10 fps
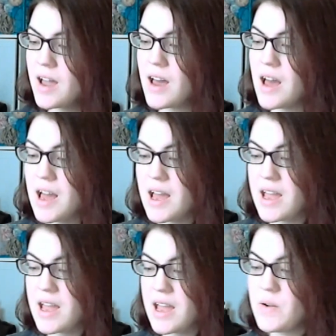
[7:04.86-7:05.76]

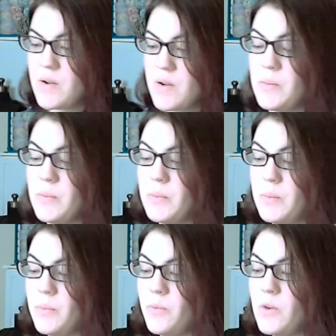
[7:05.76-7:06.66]
I
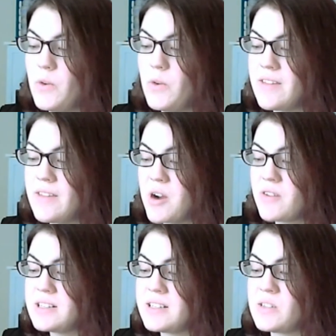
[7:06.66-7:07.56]
worked on that barn
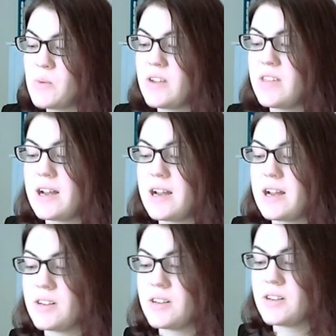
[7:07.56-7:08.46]
raising square that I had
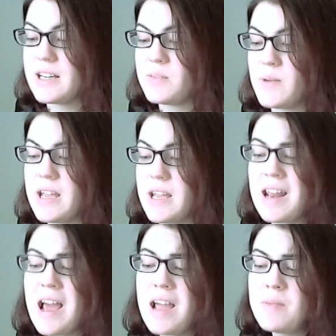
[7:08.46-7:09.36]
started last week, and
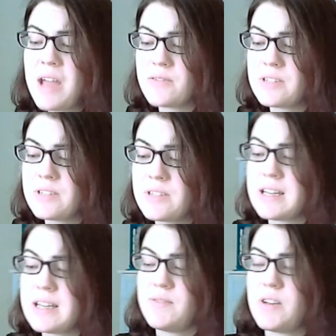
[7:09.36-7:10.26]
I'm counting it
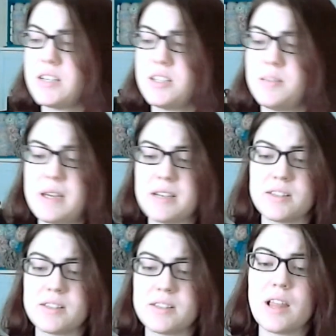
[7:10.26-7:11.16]
as finished because
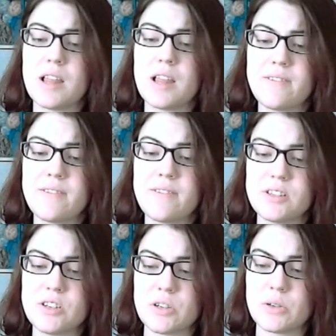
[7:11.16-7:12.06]
all I have left
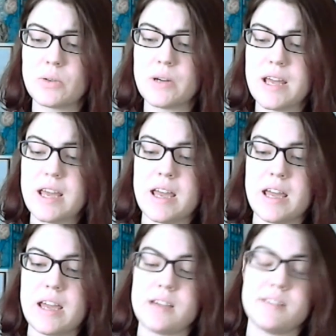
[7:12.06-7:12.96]
to do
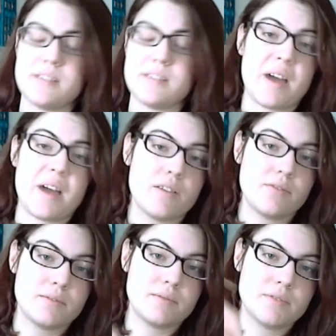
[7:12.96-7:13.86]
is the bind off.
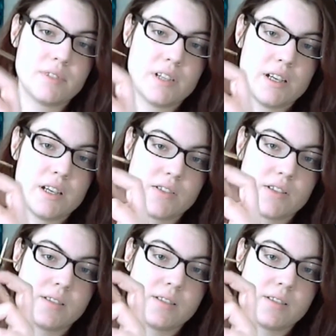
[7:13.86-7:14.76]
So
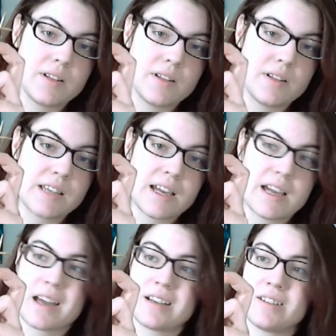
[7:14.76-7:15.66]
this is what it looks like.
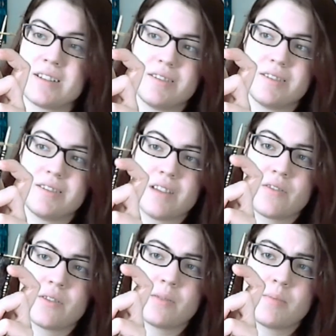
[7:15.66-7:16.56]
I
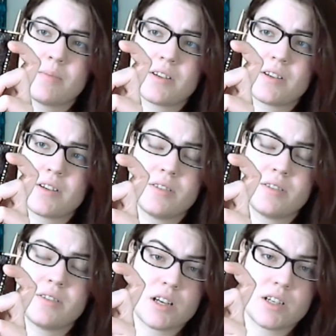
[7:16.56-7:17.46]
never bothered
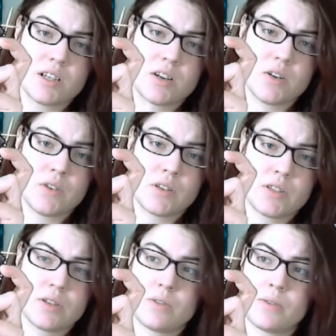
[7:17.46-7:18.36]
changing it over
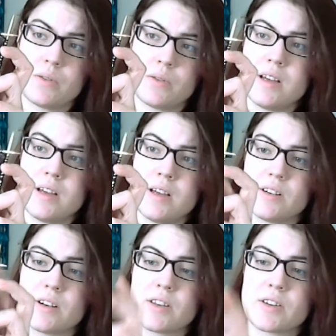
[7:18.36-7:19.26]
to
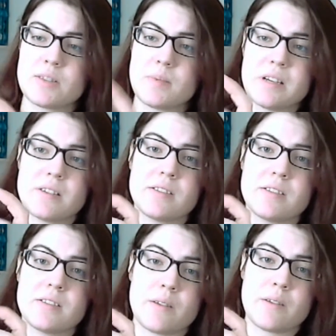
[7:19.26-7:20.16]
circulars
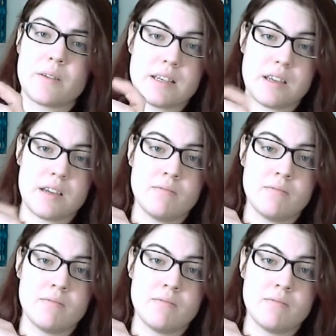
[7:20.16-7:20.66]
because I was lazy.